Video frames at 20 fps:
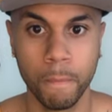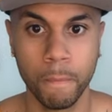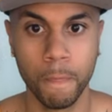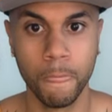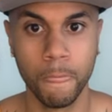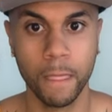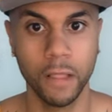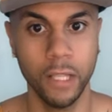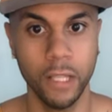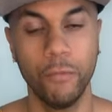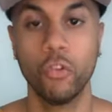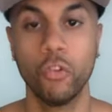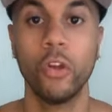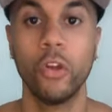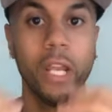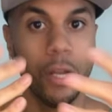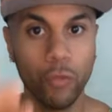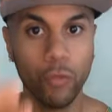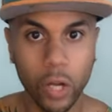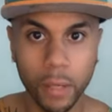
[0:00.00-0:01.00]
And if you're eating
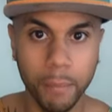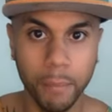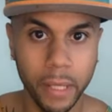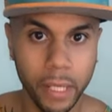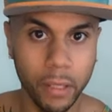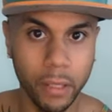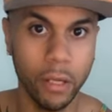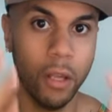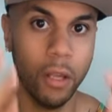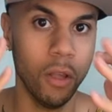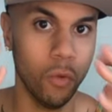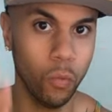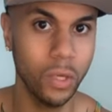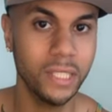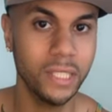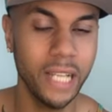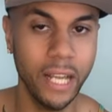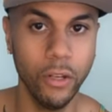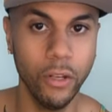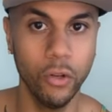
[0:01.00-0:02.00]
red meat, what is
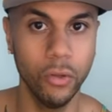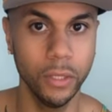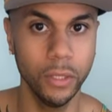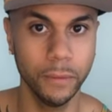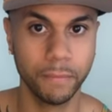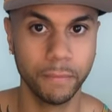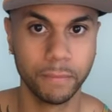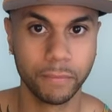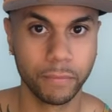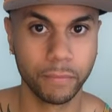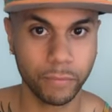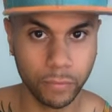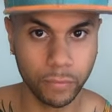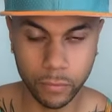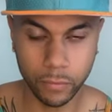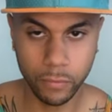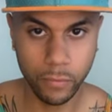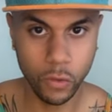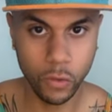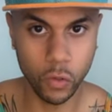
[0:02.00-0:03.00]
that doing,
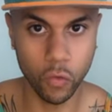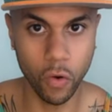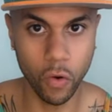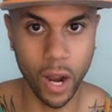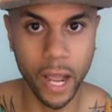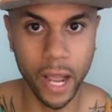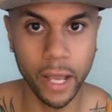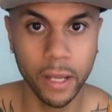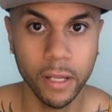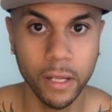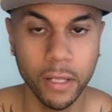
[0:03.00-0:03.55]
right?